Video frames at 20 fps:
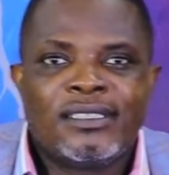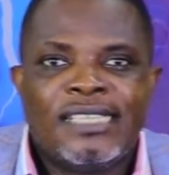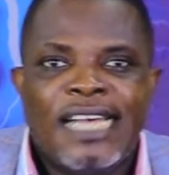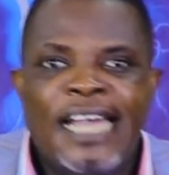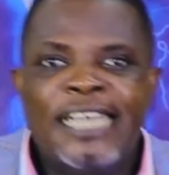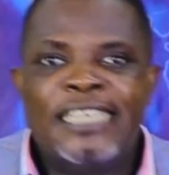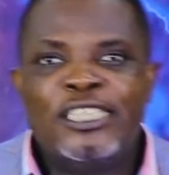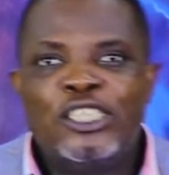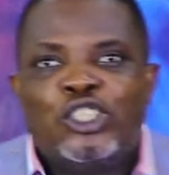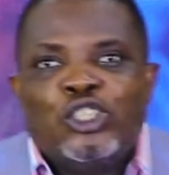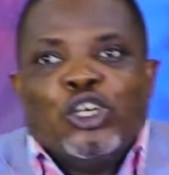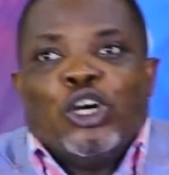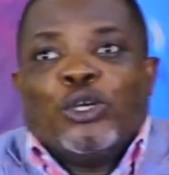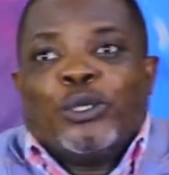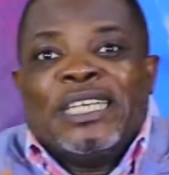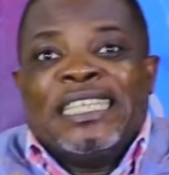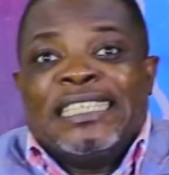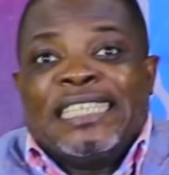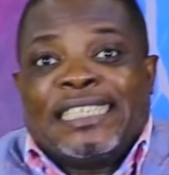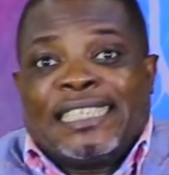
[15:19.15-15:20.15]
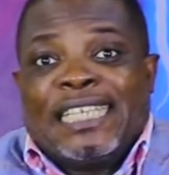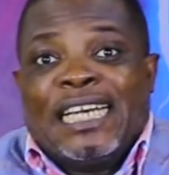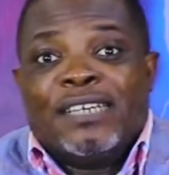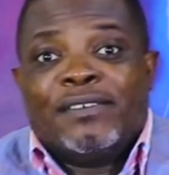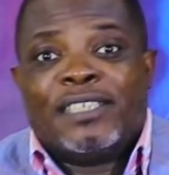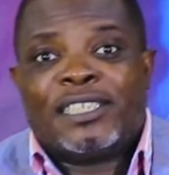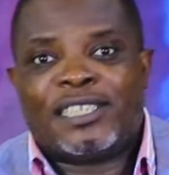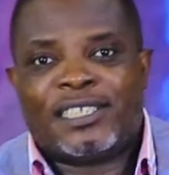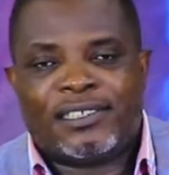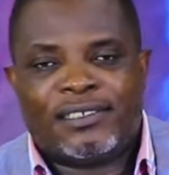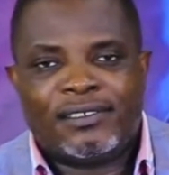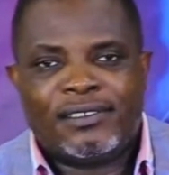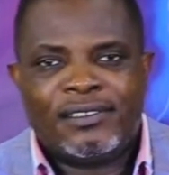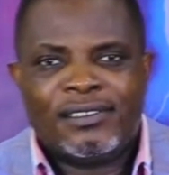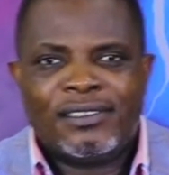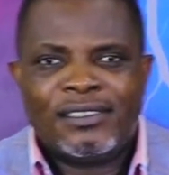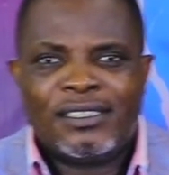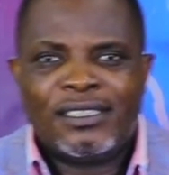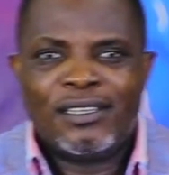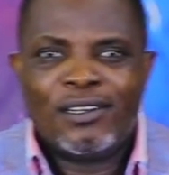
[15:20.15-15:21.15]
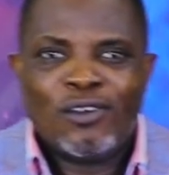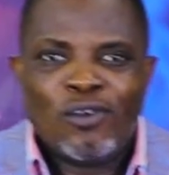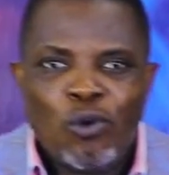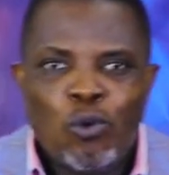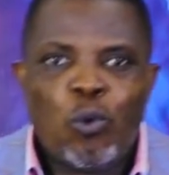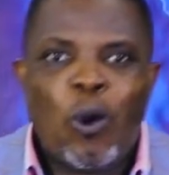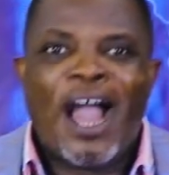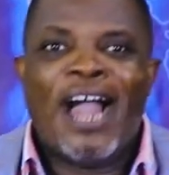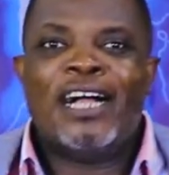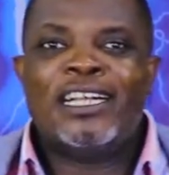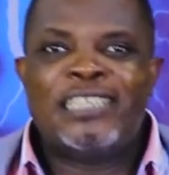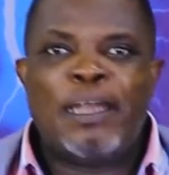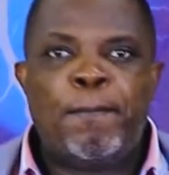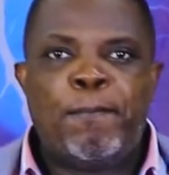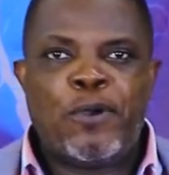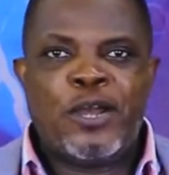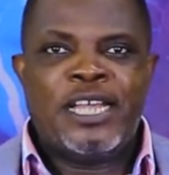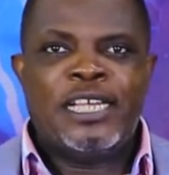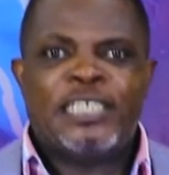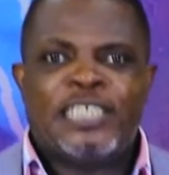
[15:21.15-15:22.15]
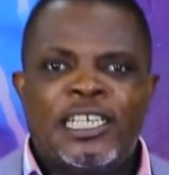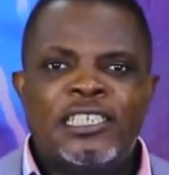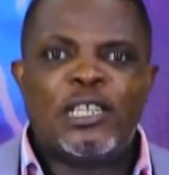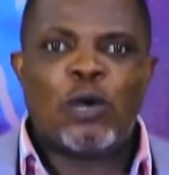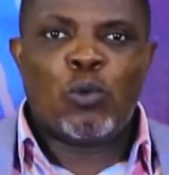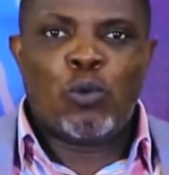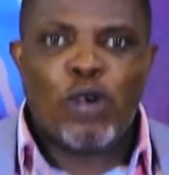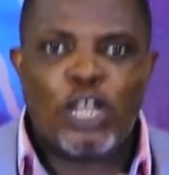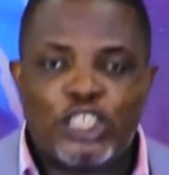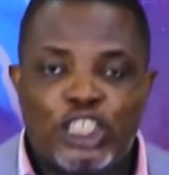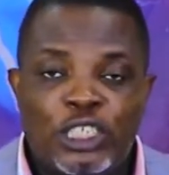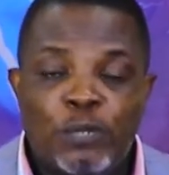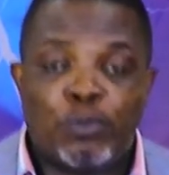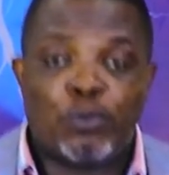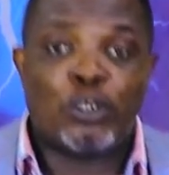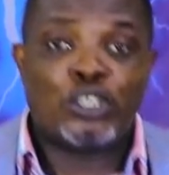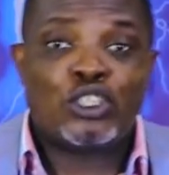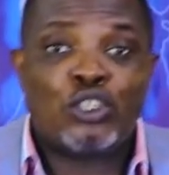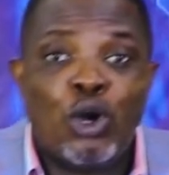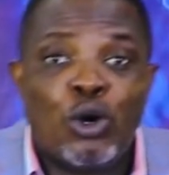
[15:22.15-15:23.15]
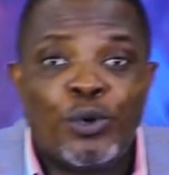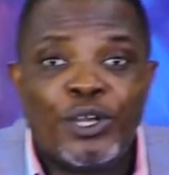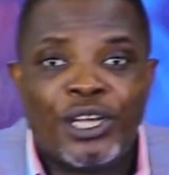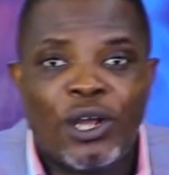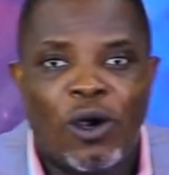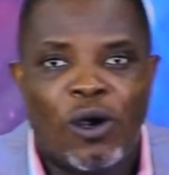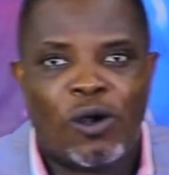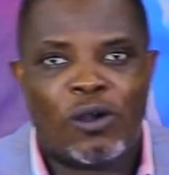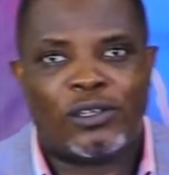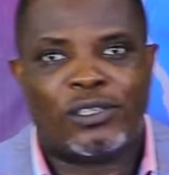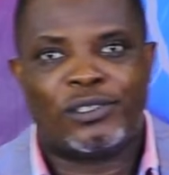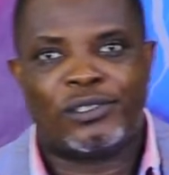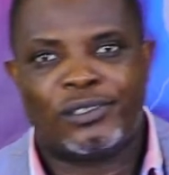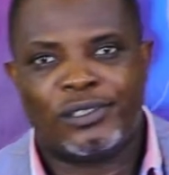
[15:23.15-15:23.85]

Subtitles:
And during the service, while the praise and the worship was going on,